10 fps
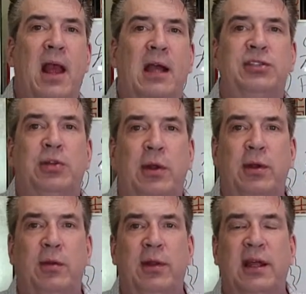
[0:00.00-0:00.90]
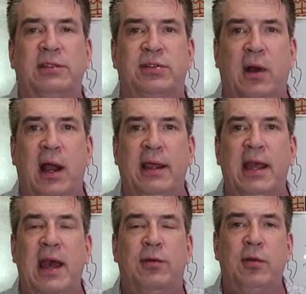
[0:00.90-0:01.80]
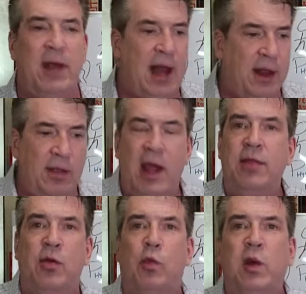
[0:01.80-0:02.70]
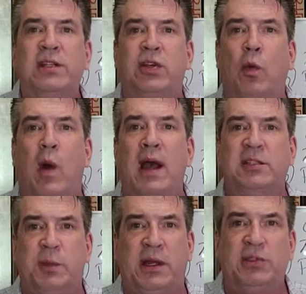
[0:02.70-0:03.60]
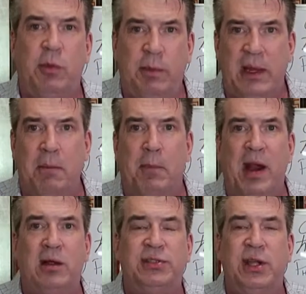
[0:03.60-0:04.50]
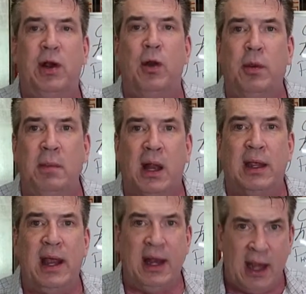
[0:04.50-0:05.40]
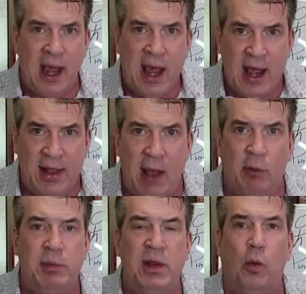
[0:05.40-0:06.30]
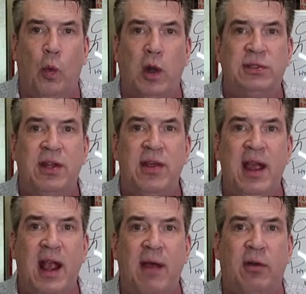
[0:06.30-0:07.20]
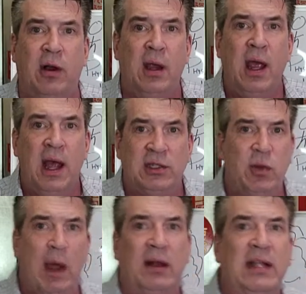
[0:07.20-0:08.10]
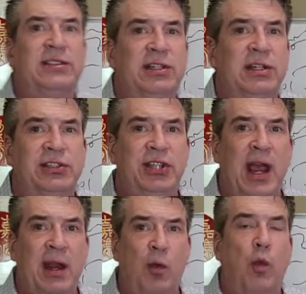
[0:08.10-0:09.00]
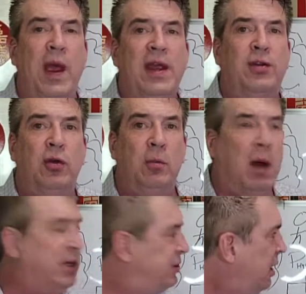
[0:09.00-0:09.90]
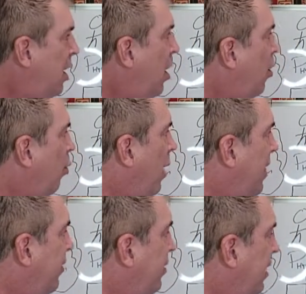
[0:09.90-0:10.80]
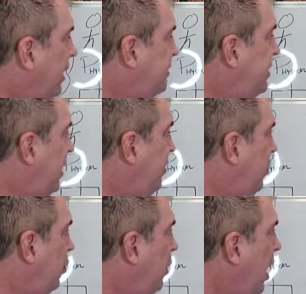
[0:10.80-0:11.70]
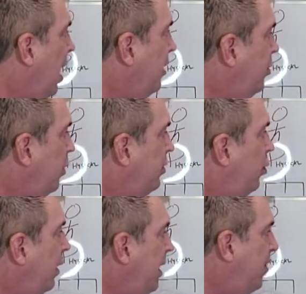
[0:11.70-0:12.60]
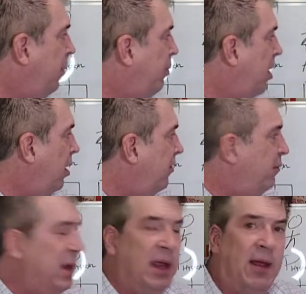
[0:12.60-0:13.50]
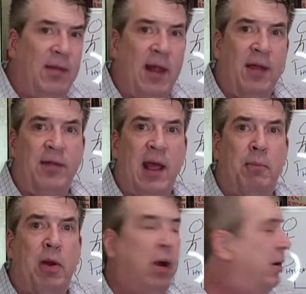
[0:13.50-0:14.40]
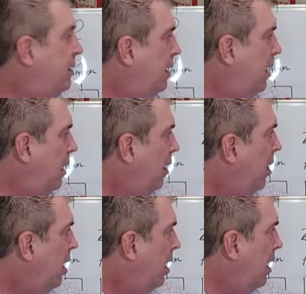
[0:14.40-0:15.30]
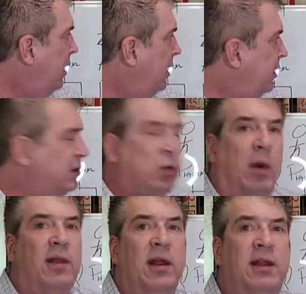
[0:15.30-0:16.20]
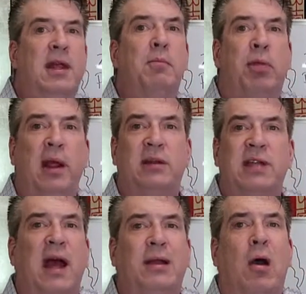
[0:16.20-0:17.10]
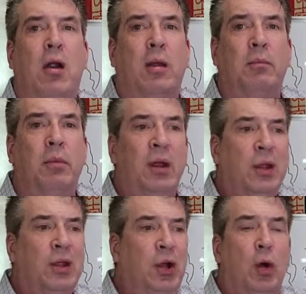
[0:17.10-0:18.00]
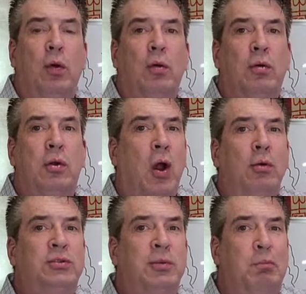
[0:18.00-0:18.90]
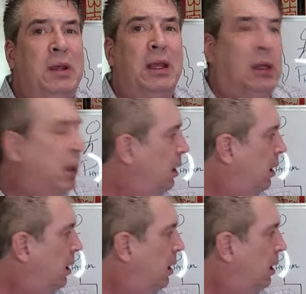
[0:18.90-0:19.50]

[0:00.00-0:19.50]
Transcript: I shouldn't do this or I can't do that. And, and the reason why is because it would be embarrassing or humiliating, and that would be the worst thing ever. And so I listened to Shane way too much rather than listening to to to another part of me. And and that part uh, uh, is one of the team players. I call him, you know, Coach B.